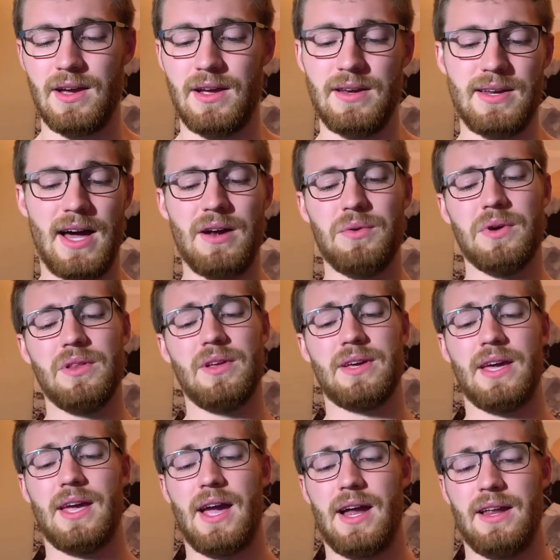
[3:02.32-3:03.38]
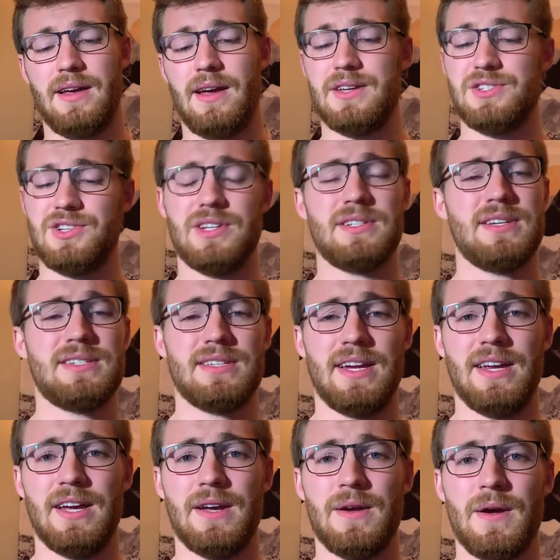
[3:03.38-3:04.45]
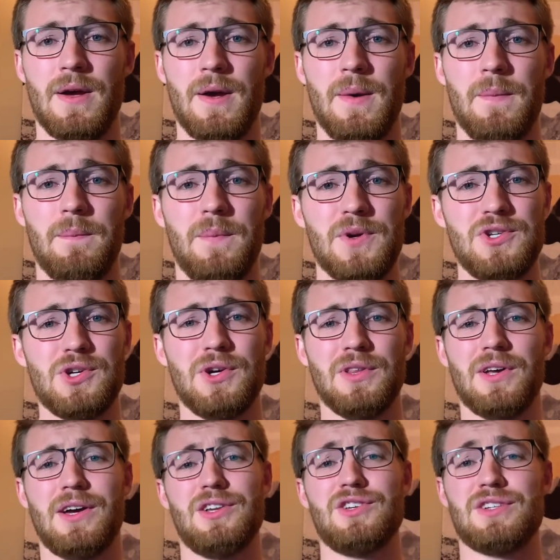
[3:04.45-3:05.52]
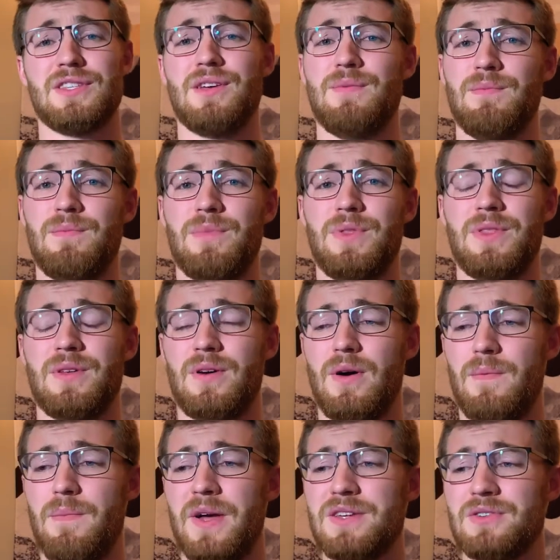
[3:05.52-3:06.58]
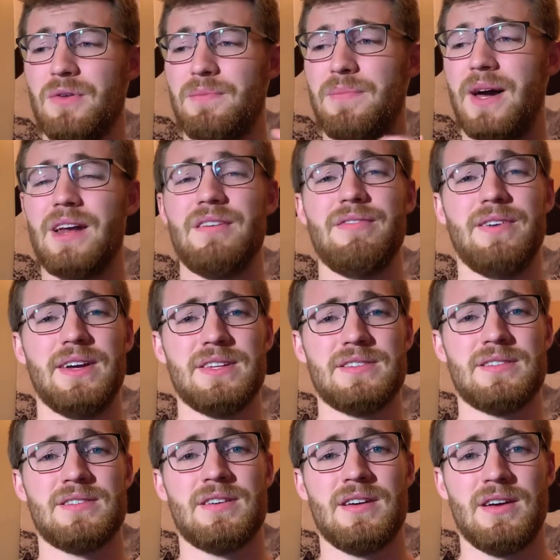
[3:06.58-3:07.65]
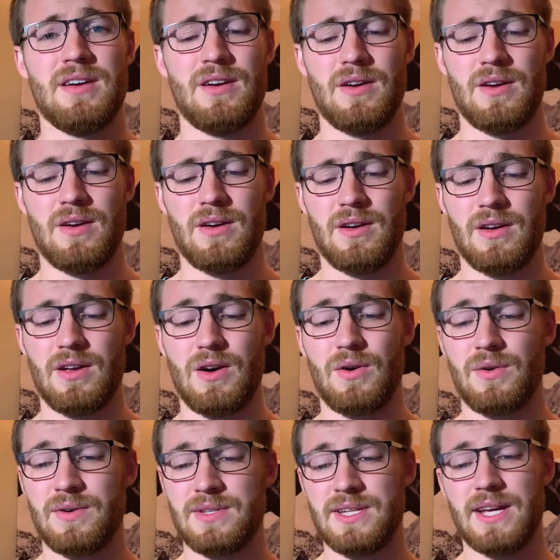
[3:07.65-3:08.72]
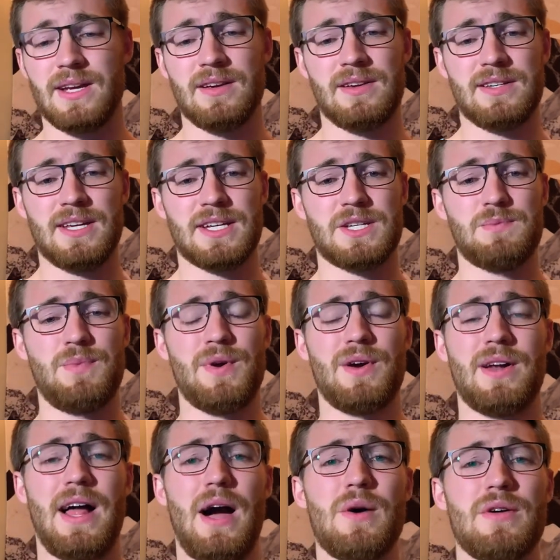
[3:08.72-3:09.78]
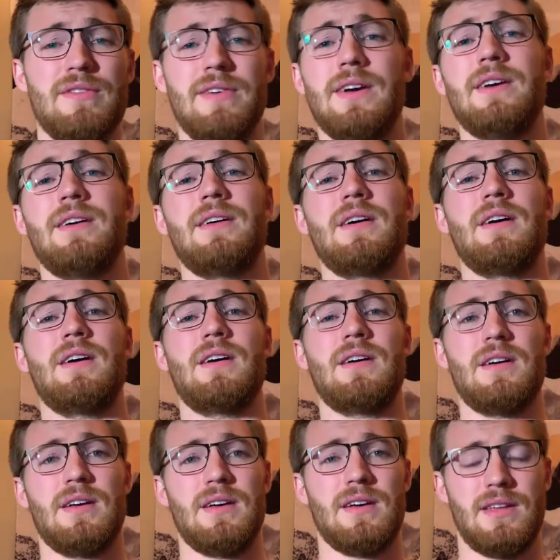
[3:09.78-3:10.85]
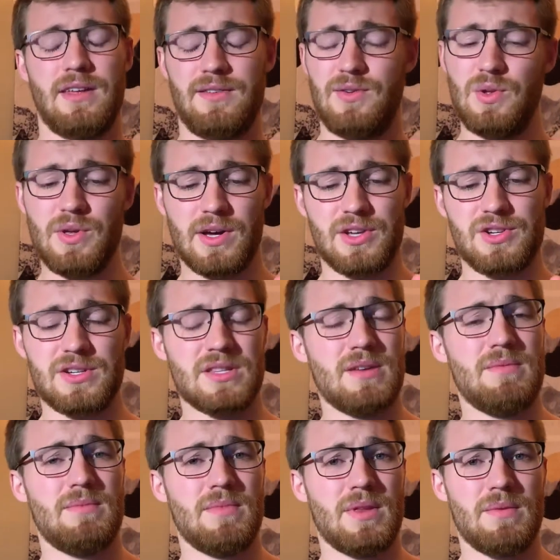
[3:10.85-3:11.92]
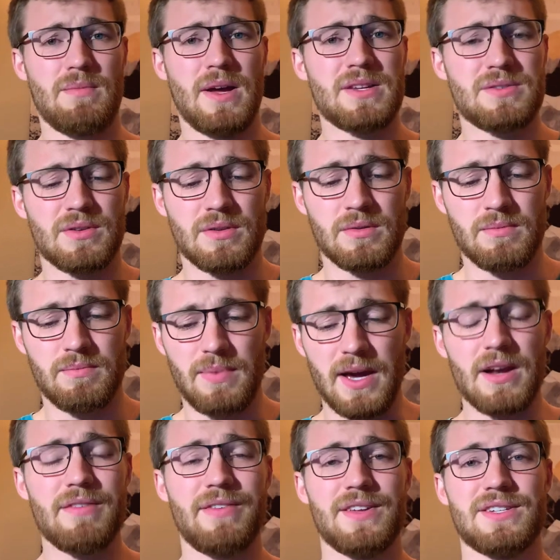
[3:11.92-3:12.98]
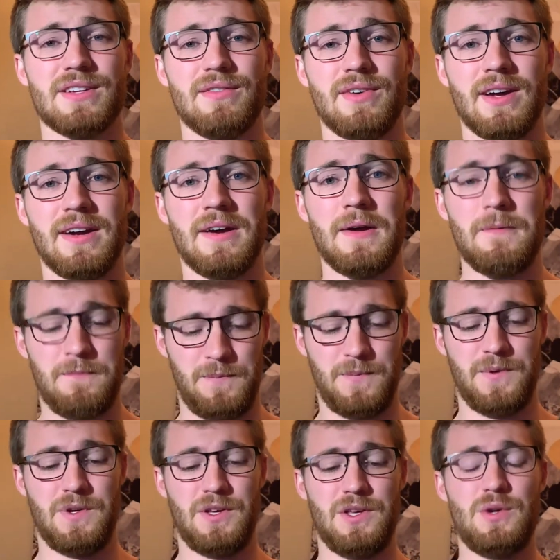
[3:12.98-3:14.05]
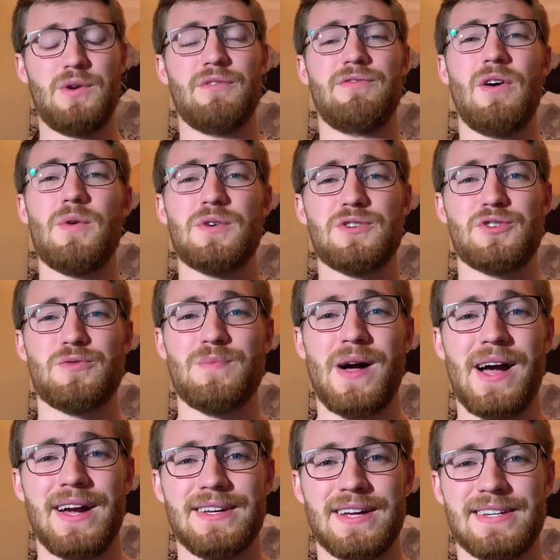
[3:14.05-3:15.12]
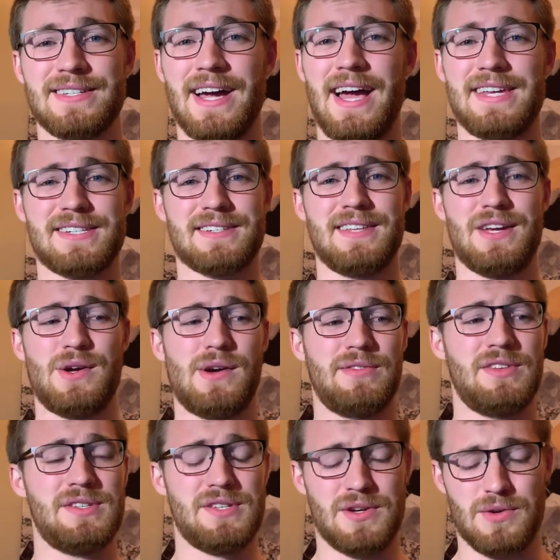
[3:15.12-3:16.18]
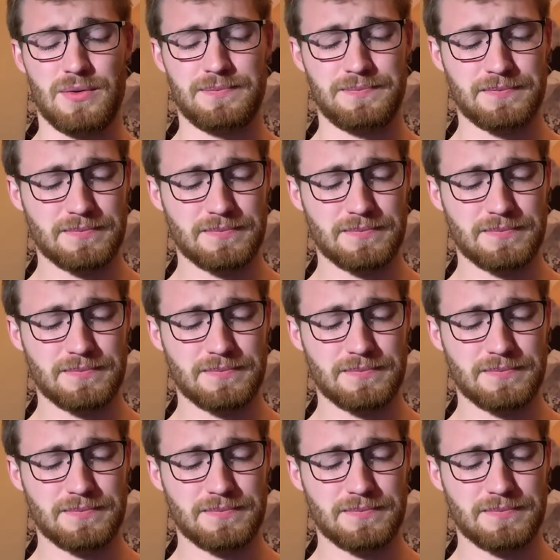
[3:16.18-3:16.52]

Not only looking at it as Jesus did it, but you can look at just the, the mental benefits. You know, take take spirit out of it if you look at just the, the mental benefits of it, you can focus your mind on tasks that you have to do.